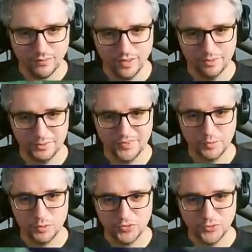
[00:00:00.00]
Uh, but
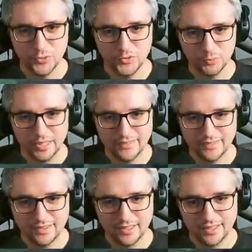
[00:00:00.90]
they were so
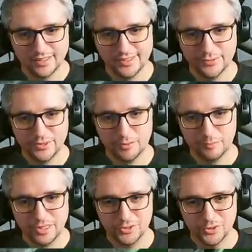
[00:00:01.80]
spicy, they cleared out
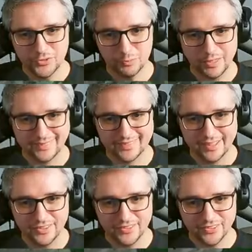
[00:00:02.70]
my nose, my
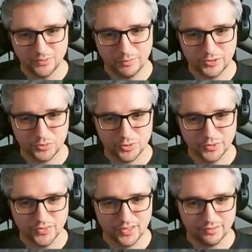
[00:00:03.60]
sinuses, my
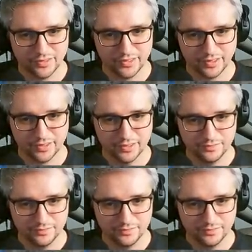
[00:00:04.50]
throat, everything.